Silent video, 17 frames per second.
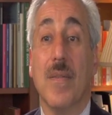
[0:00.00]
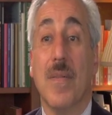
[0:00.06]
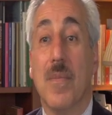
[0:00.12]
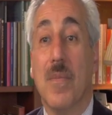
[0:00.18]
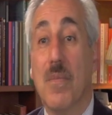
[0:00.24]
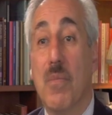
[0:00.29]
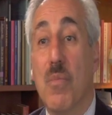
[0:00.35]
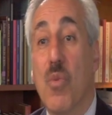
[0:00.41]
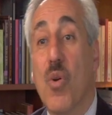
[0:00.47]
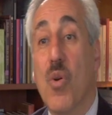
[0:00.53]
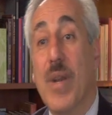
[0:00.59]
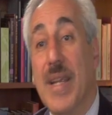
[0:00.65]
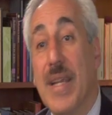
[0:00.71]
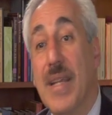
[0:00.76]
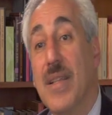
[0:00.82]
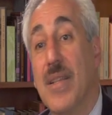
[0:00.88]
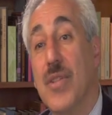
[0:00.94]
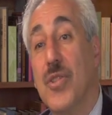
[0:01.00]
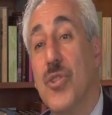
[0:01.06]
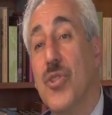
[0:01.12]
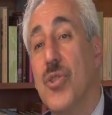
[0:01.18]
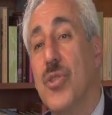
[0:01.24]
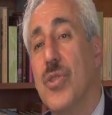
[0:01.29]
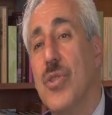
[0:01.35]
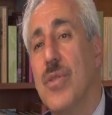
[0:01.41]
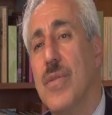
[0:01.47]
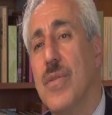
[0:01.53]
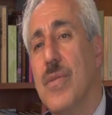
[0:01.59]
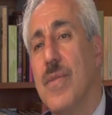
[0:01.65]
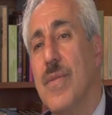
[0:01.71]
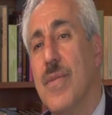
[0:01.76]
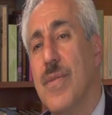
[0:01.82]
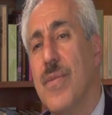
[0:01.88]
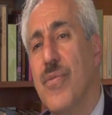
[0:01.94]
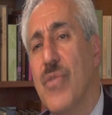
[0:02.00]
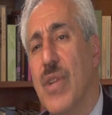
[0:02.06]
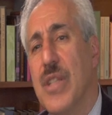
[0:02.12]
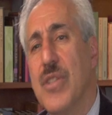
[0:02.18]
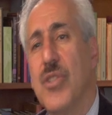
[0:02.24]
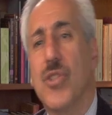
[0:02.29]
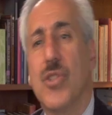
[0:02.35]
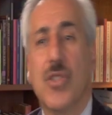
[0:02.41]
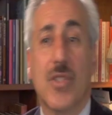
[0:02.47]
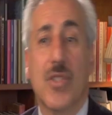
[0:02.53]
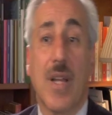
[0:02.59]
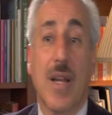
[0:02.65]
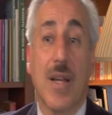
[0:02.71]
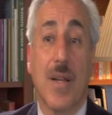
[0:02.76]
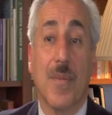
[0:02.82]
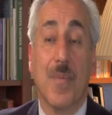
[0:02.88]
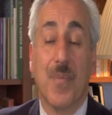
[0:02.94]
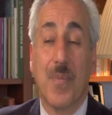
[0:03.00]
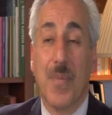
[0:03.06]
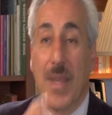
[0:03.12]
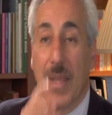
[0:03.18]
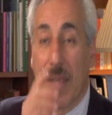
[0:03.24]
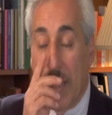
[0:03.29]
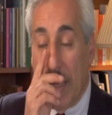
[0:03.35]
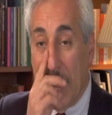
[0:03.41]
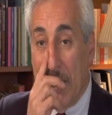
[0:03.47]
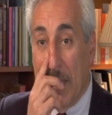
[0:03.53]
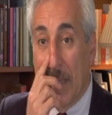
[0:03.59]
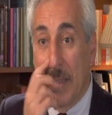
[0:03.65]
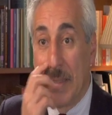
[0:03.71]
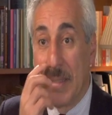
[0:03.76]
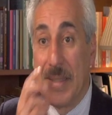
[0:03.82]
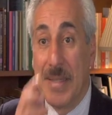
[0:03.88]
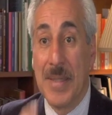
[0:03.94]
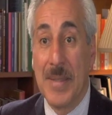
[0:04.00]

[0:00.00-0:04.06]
more English, French style. And